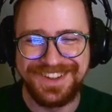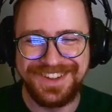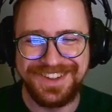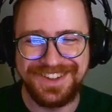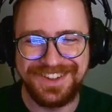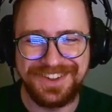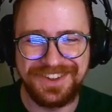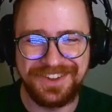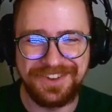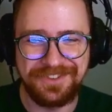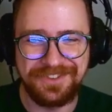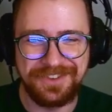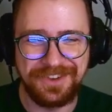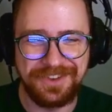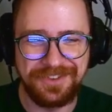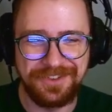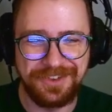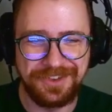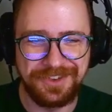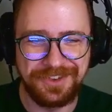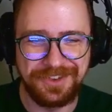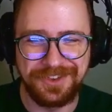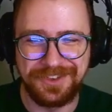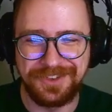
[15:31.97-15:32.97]
You
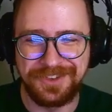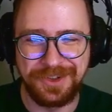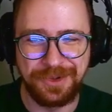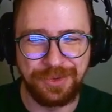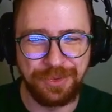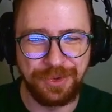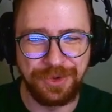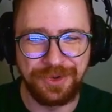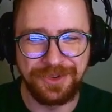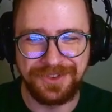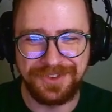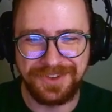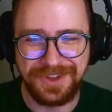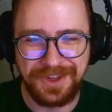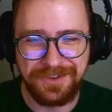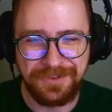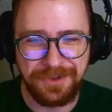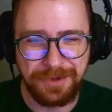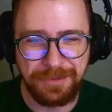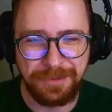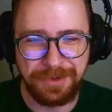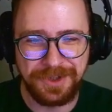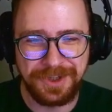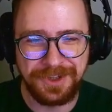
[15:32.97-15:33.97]
just see roots. If
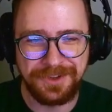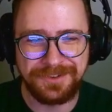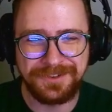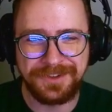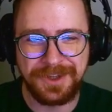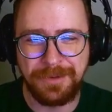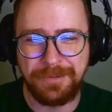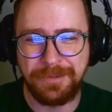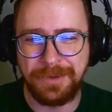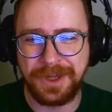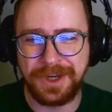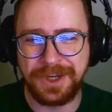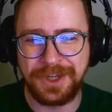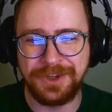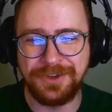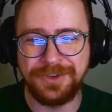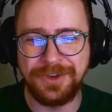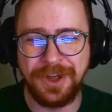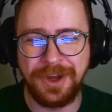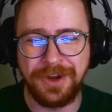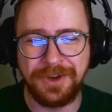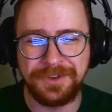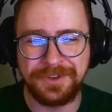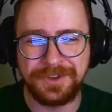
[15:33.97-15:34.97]
you believe somebody you
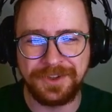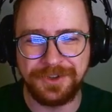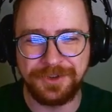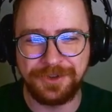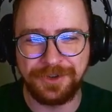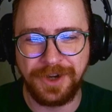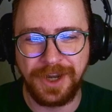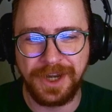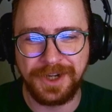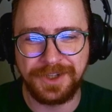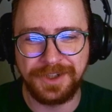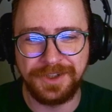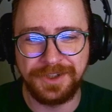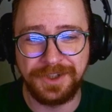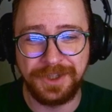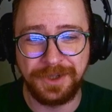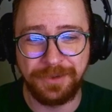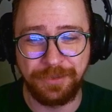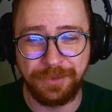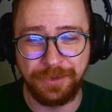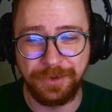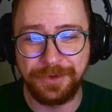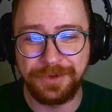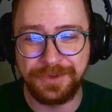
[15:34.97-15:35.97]
know has contracted deep
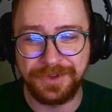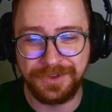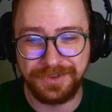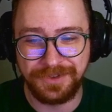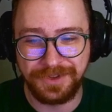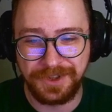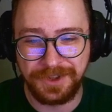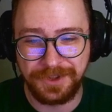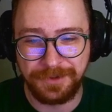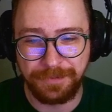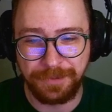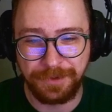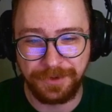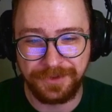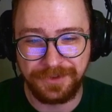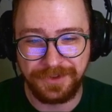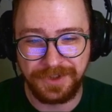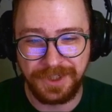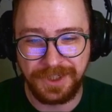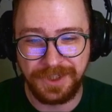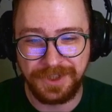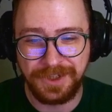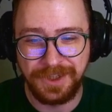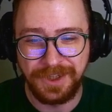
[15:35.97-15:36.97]
root disease,
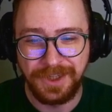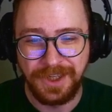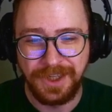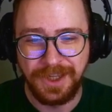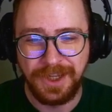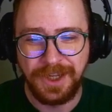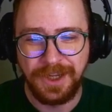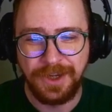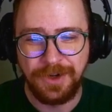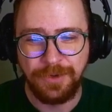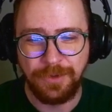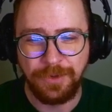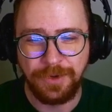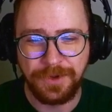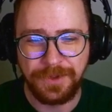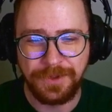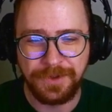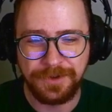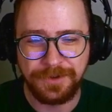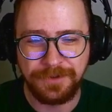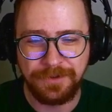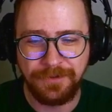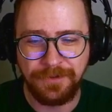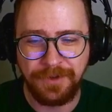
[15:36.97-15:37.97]
proceed with
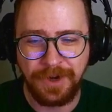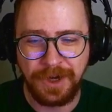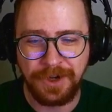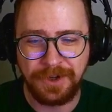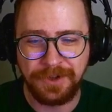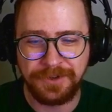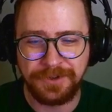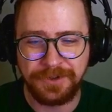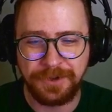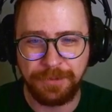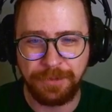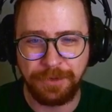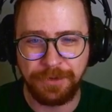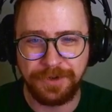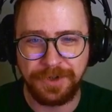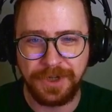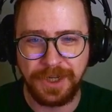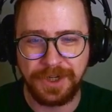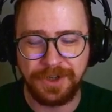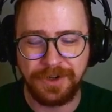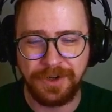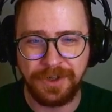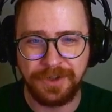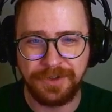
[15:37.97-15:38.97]
this very simple
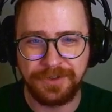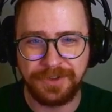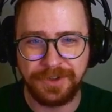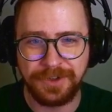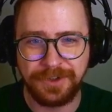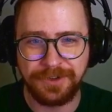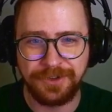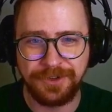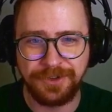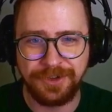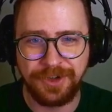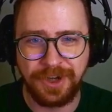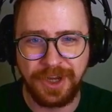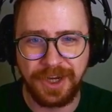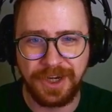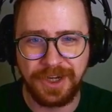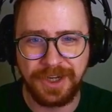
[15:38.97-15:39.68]
diagnostic check.